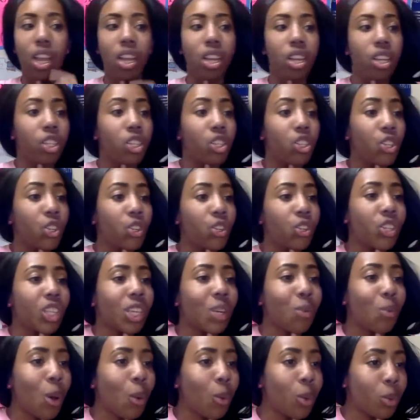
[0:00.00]

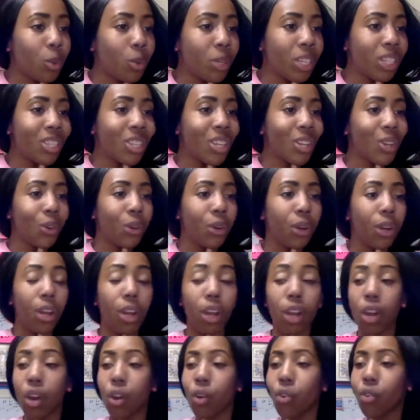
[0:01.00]
Susie, what will we do?
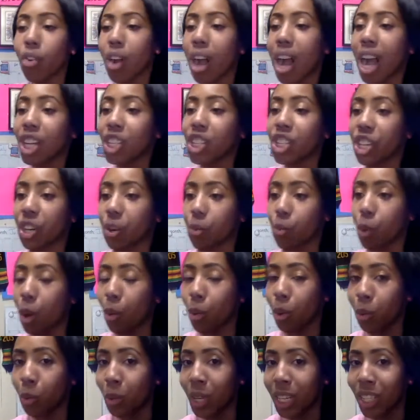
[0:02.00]
Roger, what
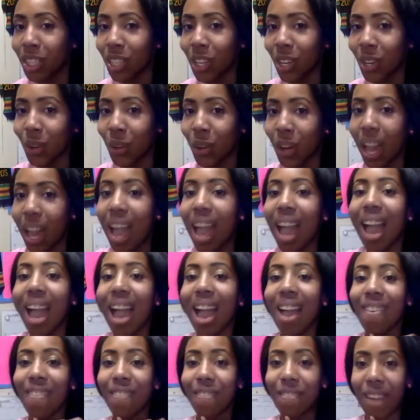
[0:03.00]
will we do?
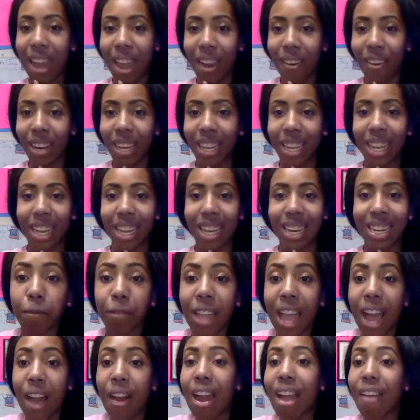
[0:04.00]
Very good.
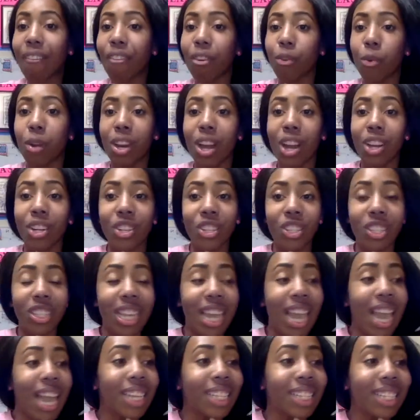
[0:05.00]
Now everyone
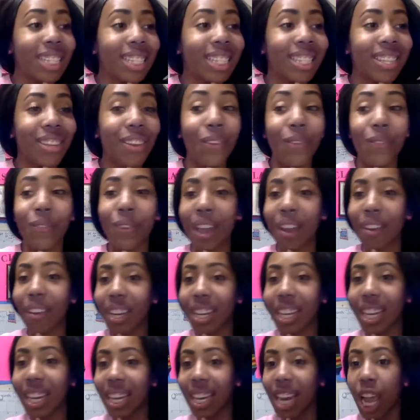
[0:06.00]
understands. Very
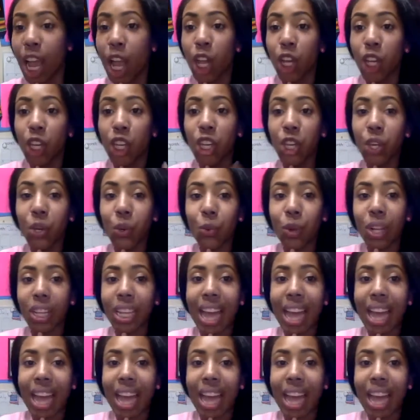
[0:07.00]
good. You will